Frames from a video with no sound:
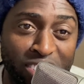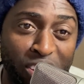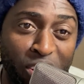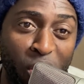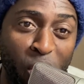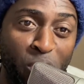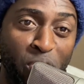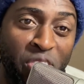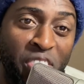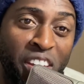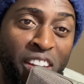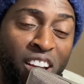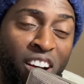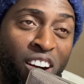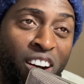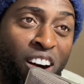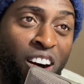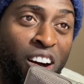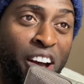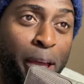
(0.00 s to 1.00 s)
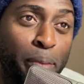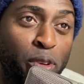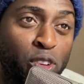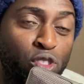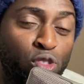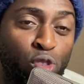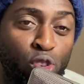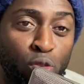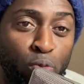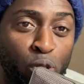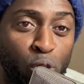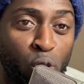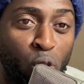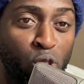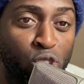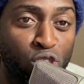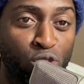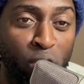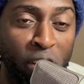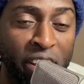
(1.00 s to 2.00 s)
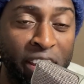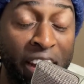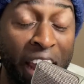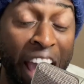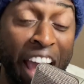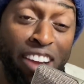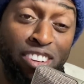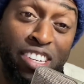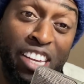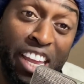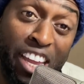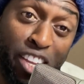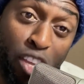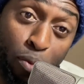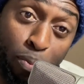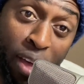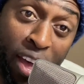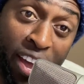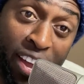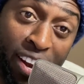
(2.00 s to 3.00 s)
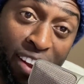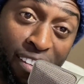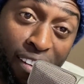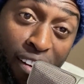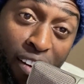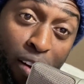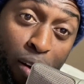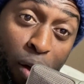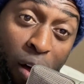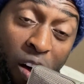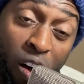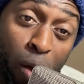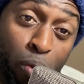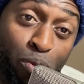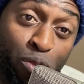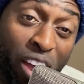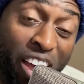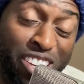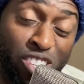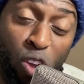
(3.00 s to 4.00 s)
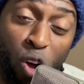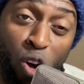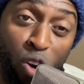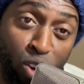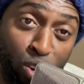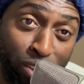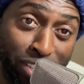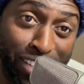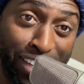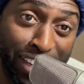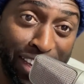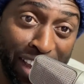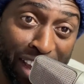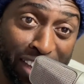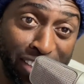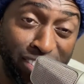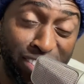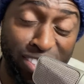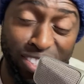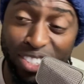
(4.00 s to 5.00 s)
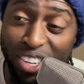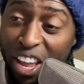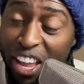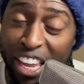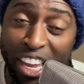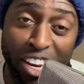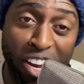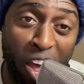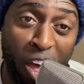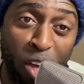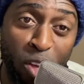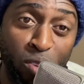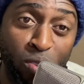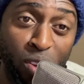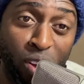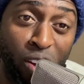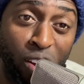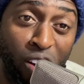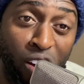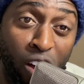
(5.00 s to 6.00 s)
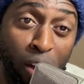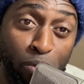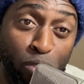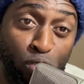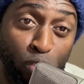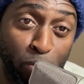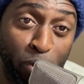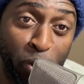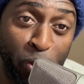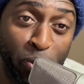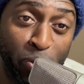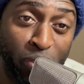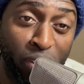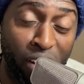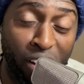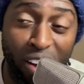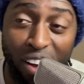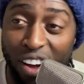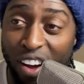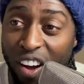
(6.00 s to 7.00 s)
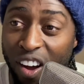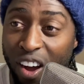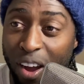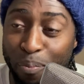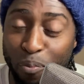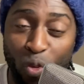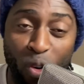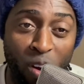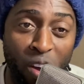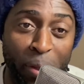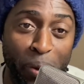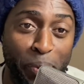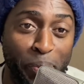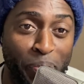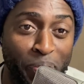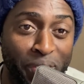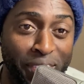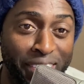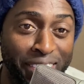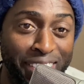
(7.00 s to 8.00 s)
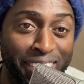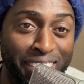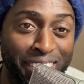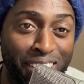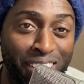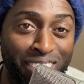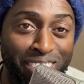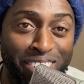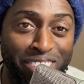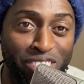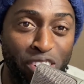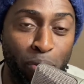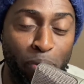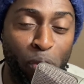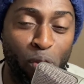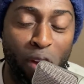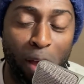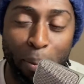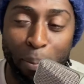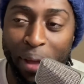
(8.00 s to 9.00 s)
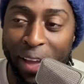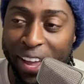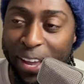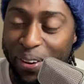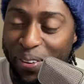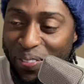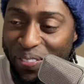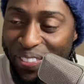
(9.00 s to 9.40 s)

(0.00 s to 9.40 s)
You don't think I'm a true blue Australian. How dare you, mate? I'm as awkward as it gets. Don't you know I'm true blue? I'm right. She'll be right, mate.